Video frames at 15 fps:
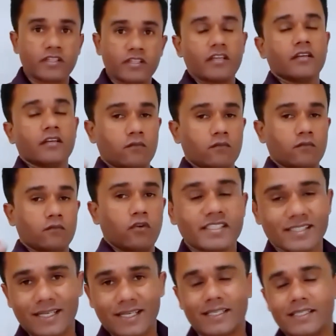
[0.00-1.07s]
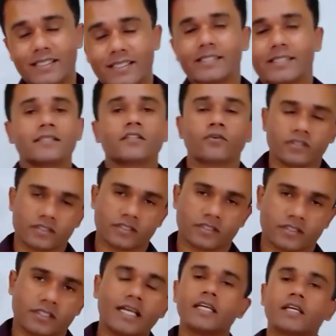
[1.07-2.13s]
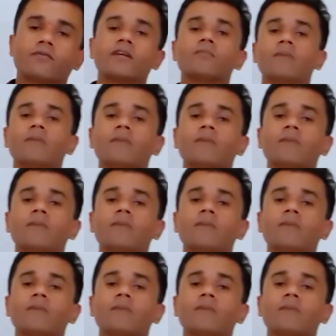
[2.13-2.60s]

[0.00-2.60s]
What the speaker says: then water is discontinuous. Liquid matter